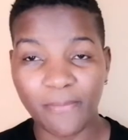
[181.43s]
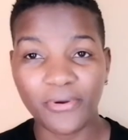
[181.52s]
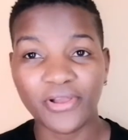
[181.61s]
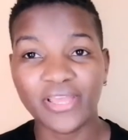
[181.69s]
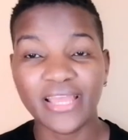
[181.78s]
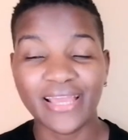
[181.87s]
a
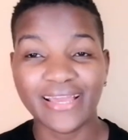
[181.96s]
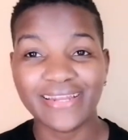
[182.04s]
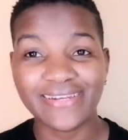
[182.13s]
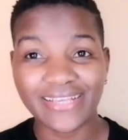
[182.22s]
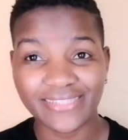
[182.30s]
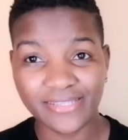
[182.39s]
boy,
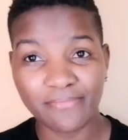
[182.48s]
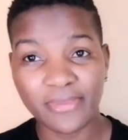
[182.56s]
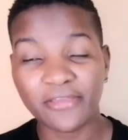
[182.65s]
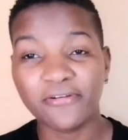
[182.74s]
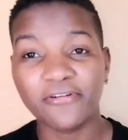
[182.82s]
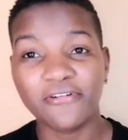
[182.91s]

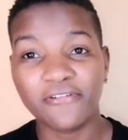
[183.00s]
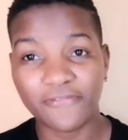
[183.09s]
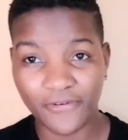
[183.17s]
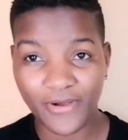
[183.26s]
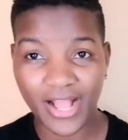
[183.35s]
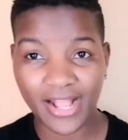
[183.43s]
Nasimiu
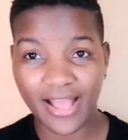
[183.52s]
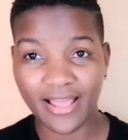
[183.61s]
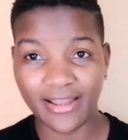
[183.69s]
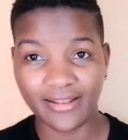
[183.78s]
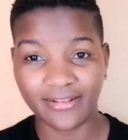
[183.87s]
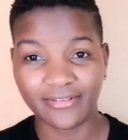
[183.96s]
for a girl.